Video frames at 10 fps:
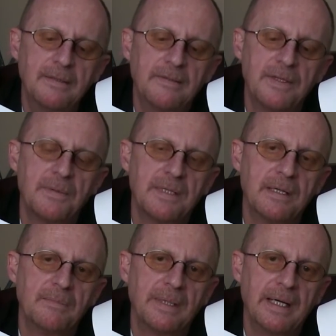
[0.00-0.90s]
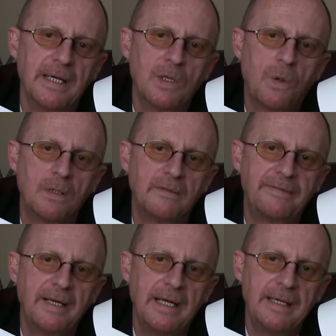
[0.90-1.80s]
This was done by a
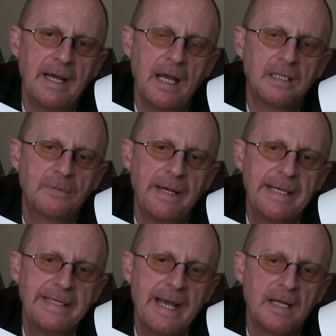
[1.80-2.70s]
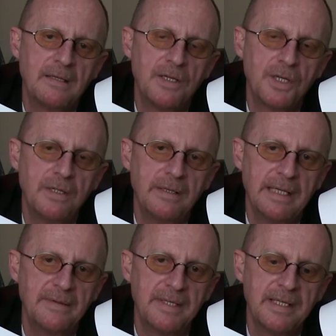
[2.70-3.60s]
qualified X-ray technician
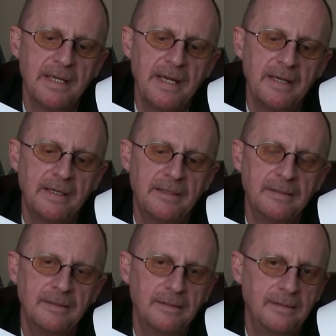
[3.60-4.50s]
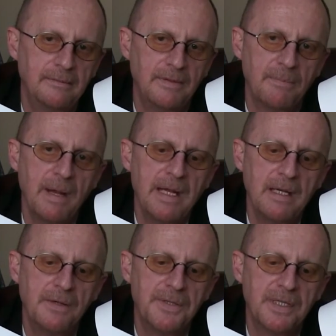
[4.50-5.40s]
in the city here with many
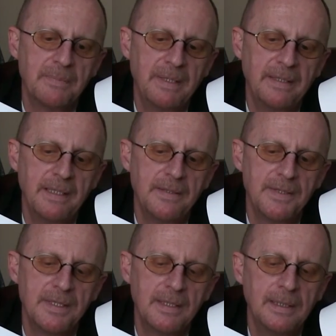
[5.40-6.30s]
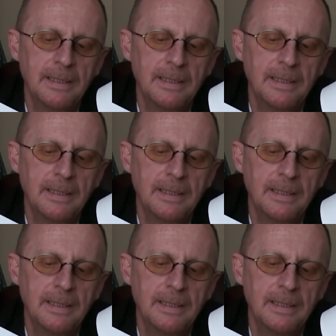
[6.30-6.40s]
years experience.